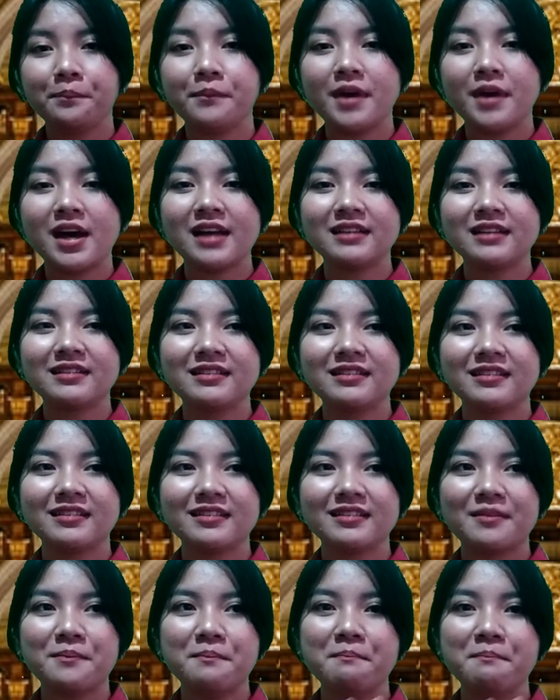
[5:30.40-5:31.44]
but
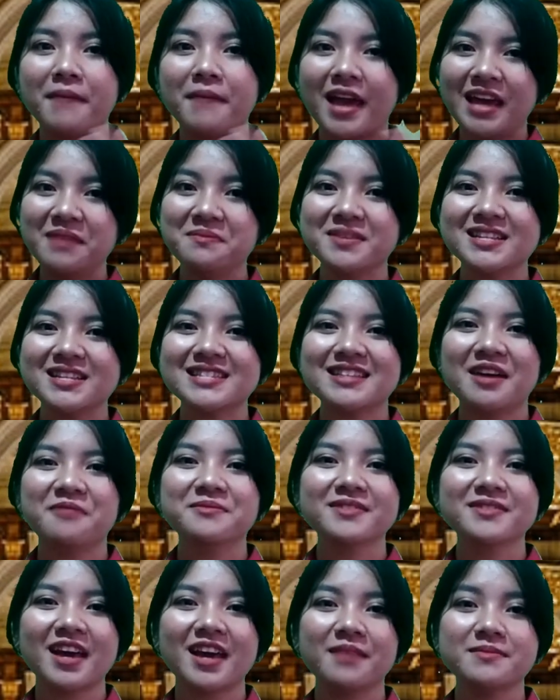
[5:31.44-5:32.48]
maybe
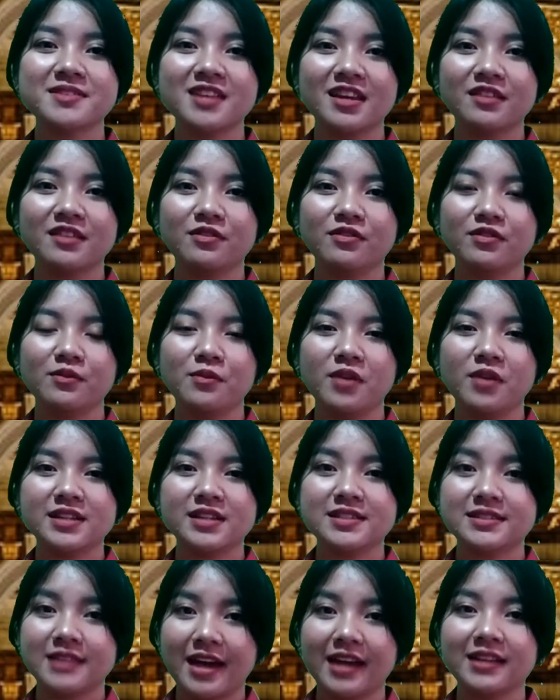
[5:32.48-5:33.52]
sometimes it's
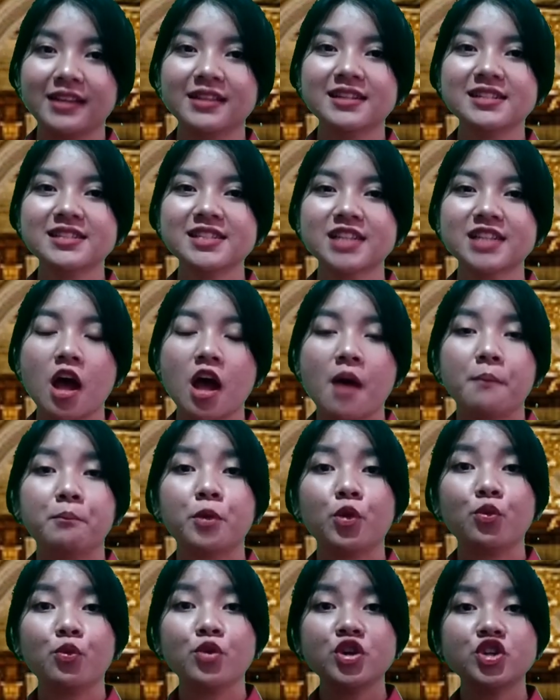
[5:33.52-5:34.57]
silent,
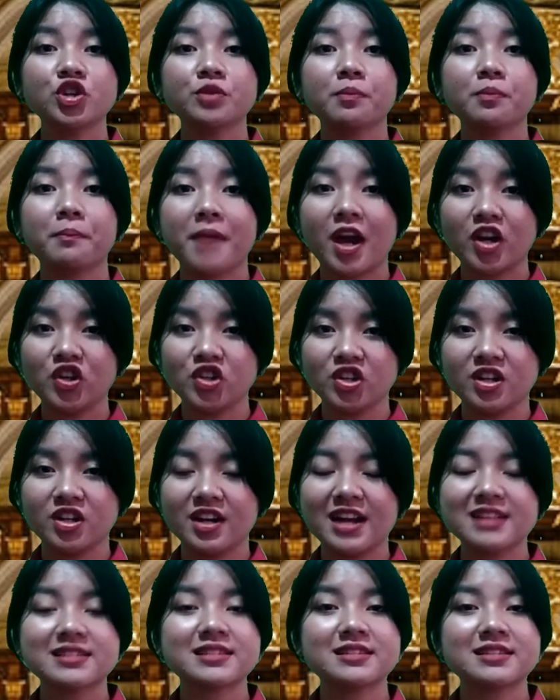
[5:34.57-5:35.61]
but we should make sure
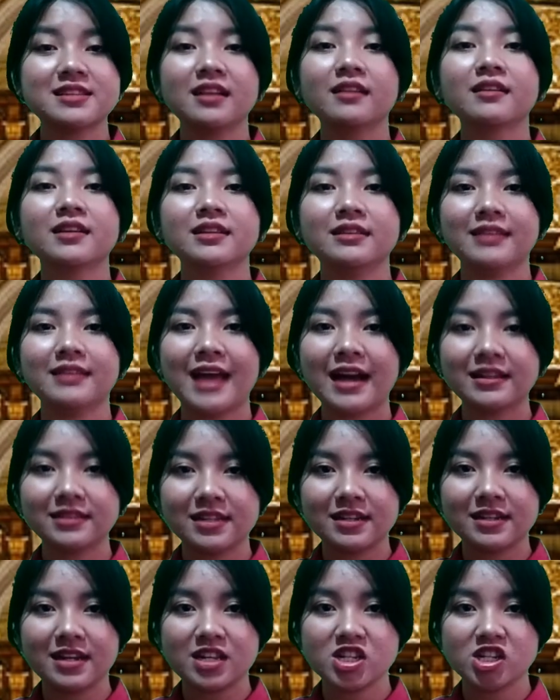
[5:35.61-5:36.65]
it's still
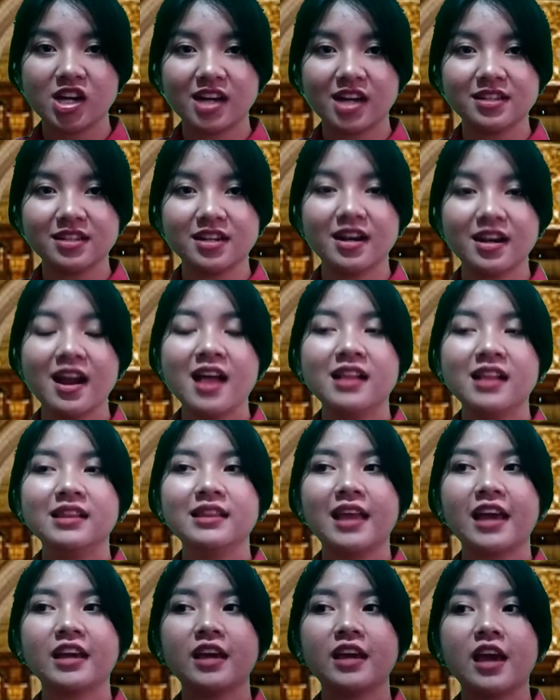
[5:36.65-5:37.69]
connected each other.
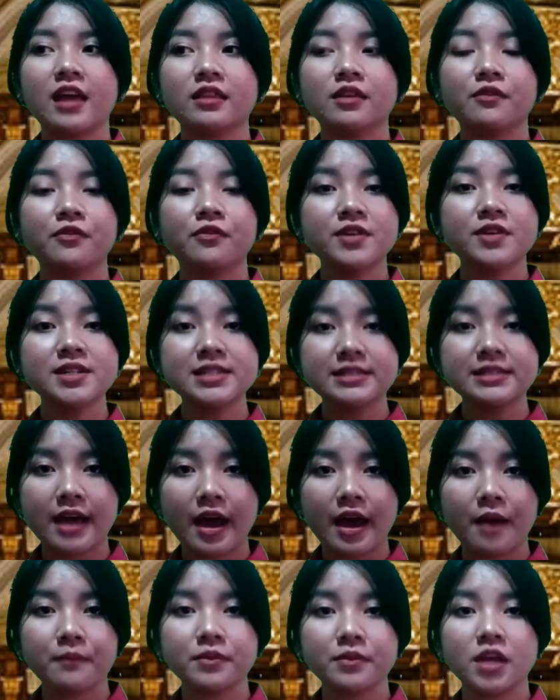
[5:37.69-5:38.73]
Like at the first
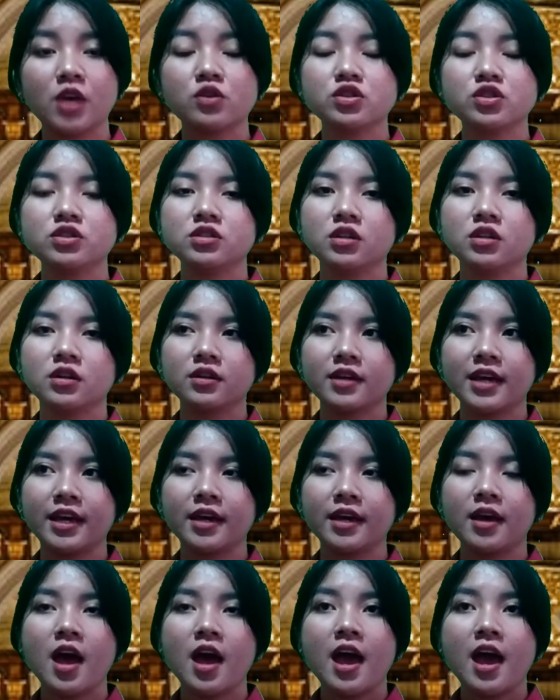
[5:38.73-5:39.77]
time they were talking